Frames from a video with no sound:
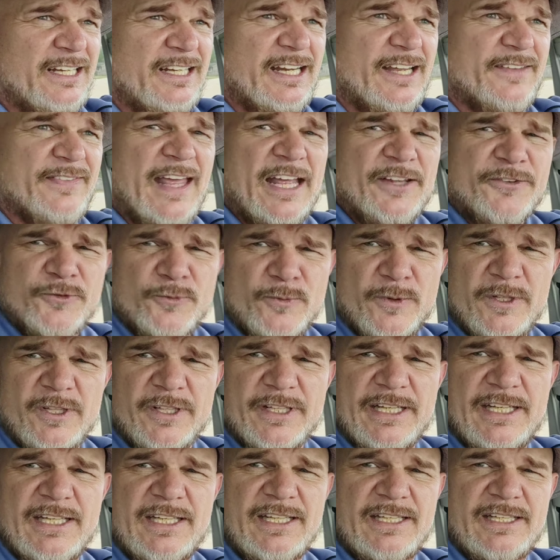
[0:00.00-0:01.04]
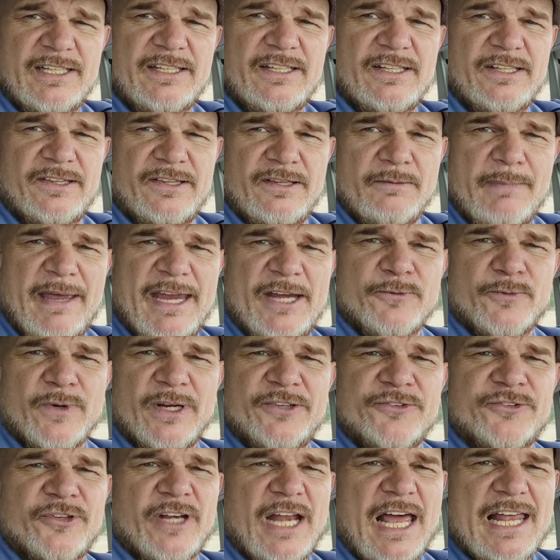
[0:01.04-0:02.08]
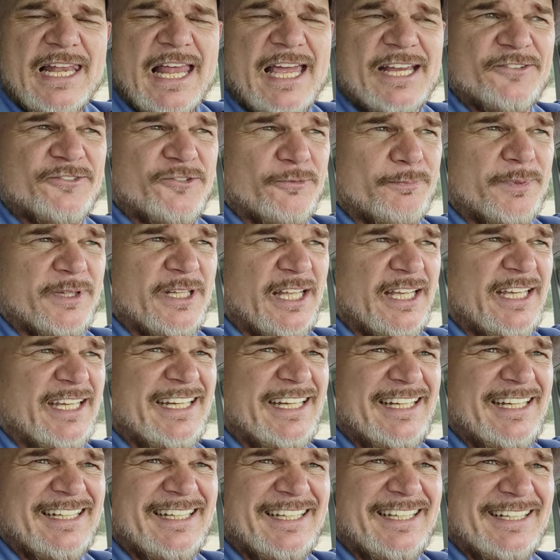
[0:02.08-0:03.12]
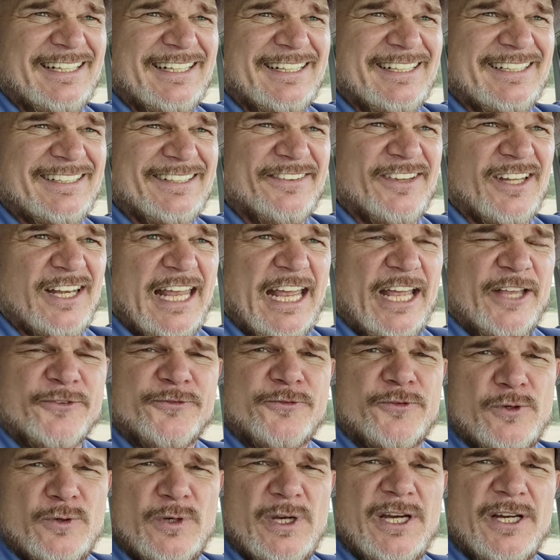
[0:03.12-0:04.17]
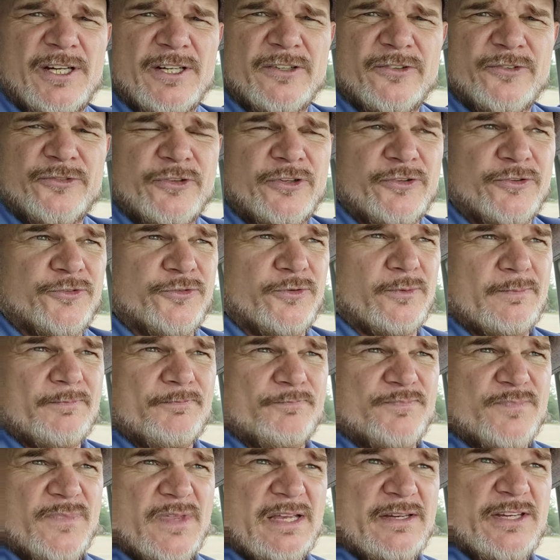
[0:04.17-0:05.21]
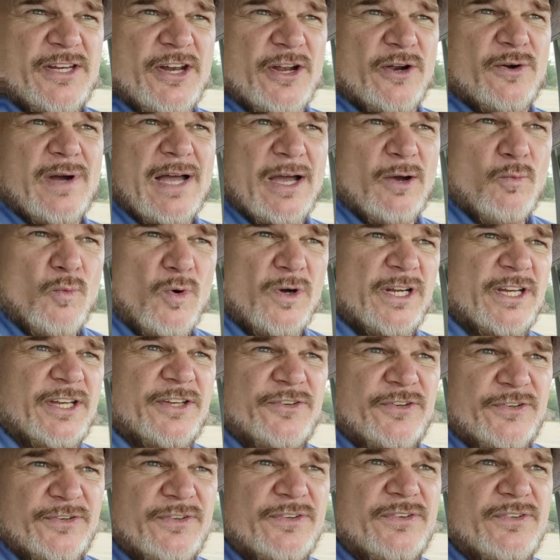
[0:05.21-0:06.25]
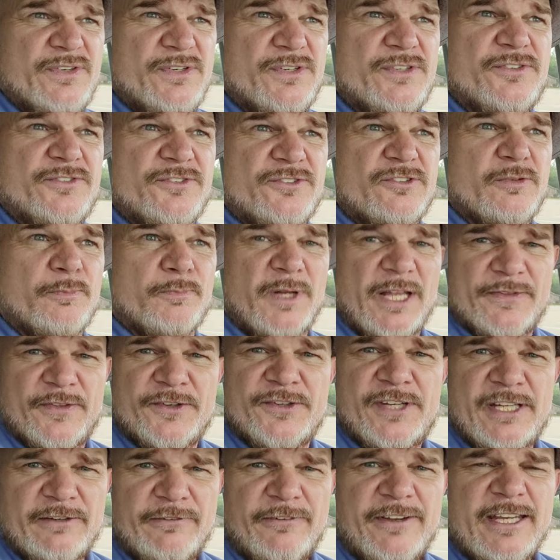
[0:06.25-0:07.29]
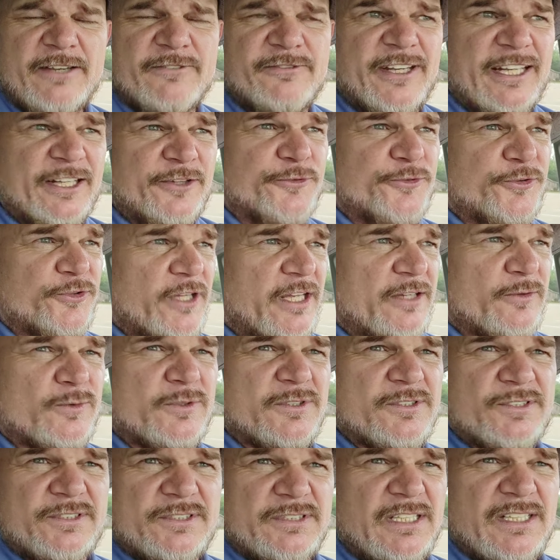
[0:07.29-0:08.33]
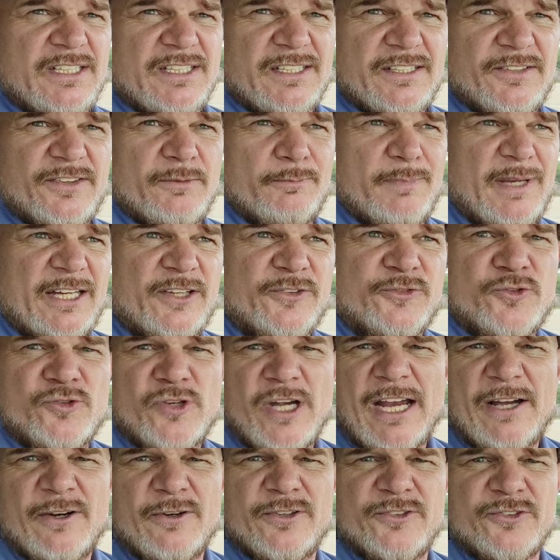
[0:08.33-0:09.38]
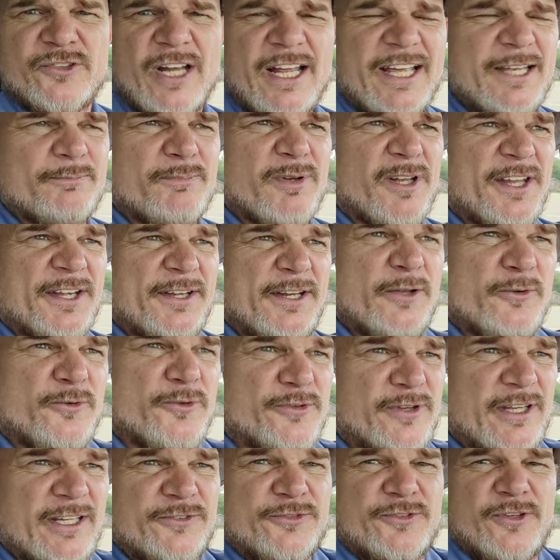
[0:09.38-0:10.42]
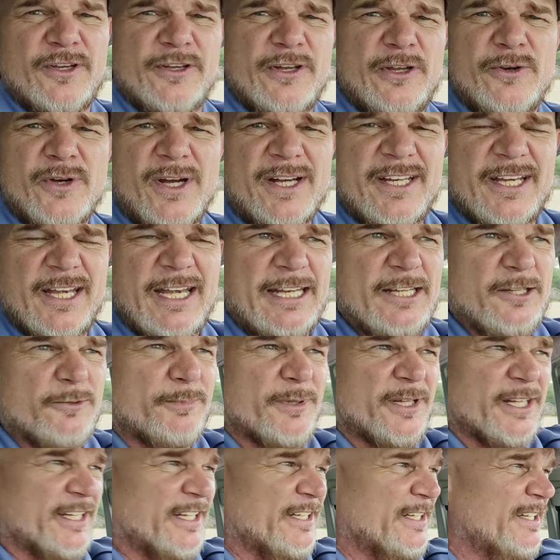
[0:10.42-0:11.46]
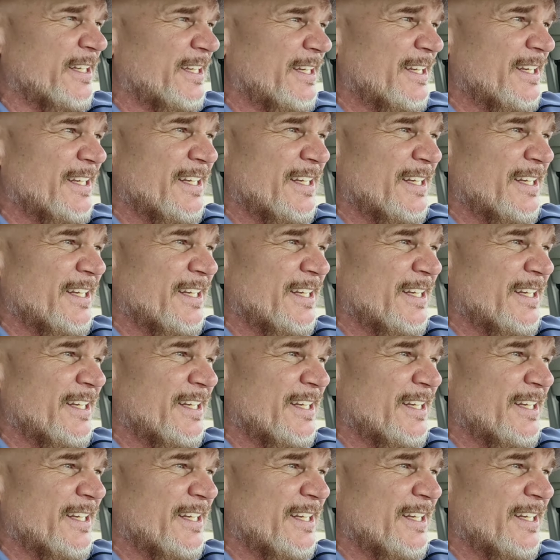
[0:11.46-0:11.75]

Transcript: and that's really the main reason i like to play uh, the last few years is uh, you know i wanted to play the tv events that was uh, the biggest challenge i had plenty of other things to do i didn't need to play in